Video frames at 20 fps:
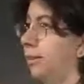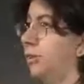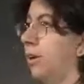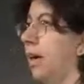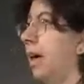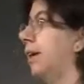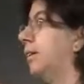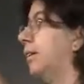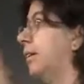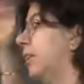
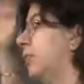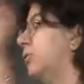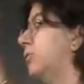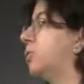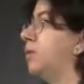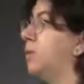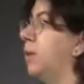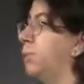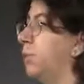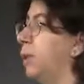Okay, it goes
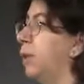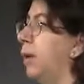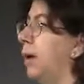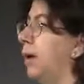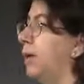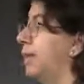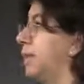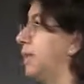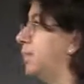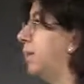to the
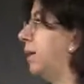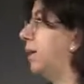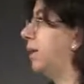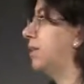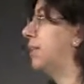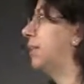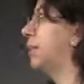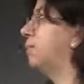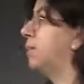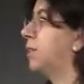points, but
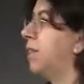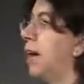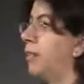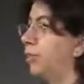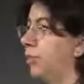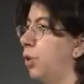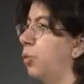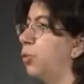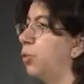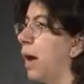it seems to
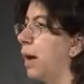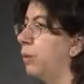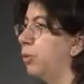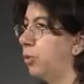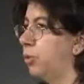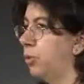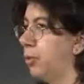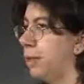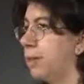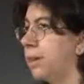have no rhyme
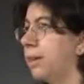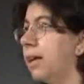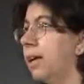or reason.